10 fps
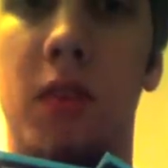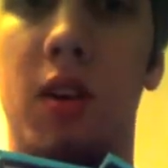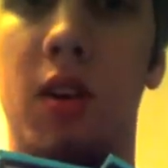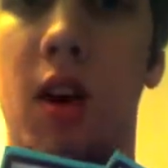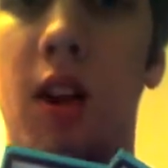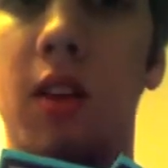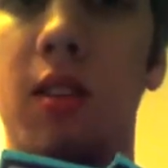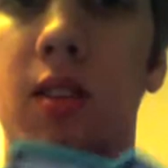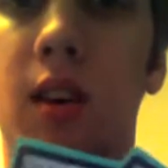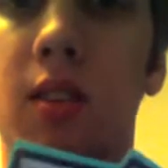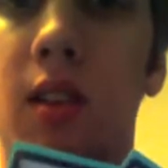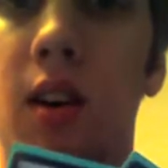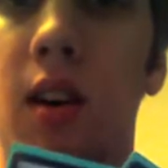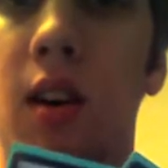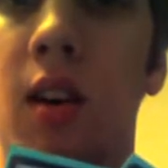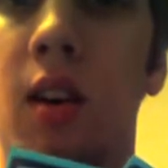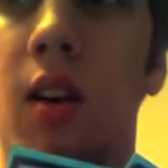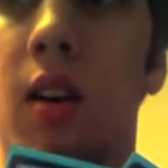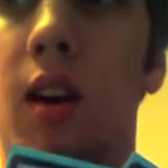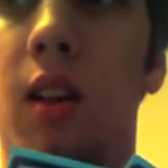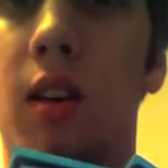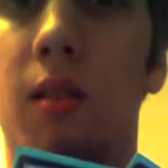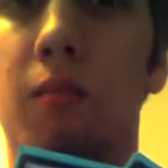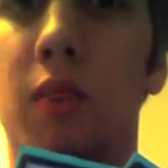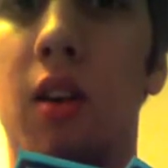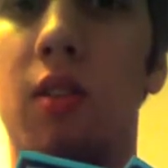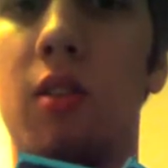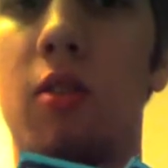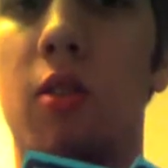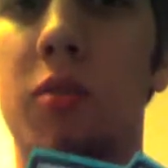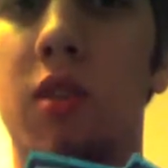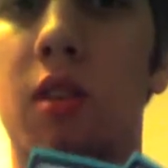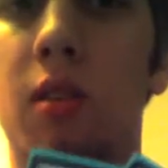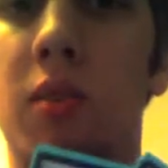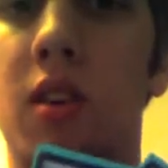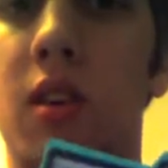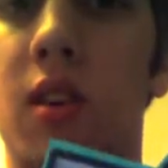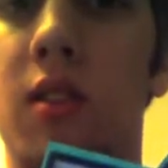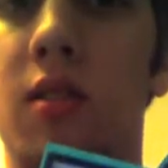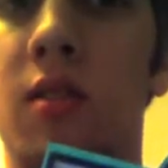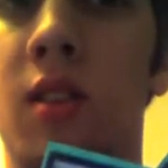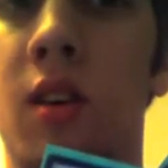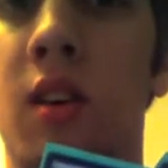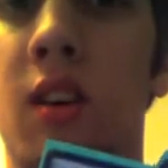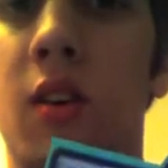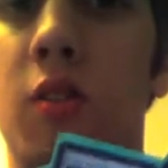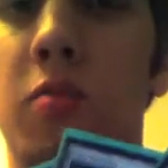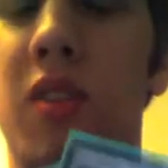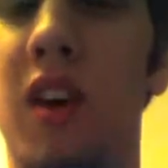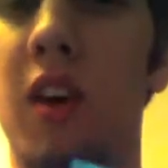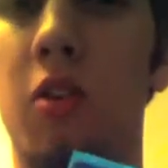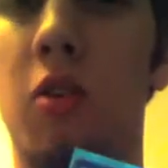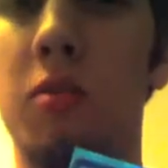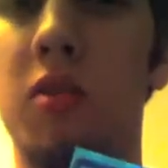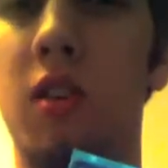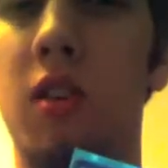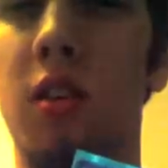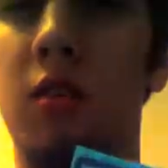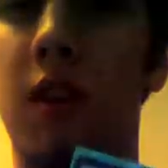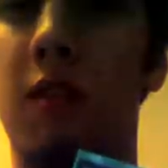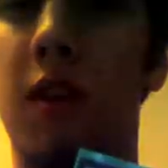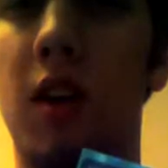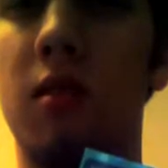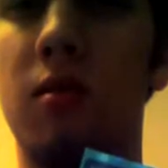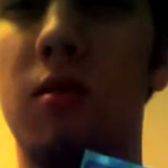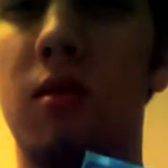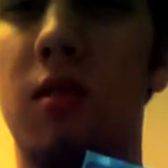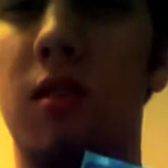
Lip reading: I like these guys a lot. I like them better than Corpse Cur because you play a Corpse Cur and you get value.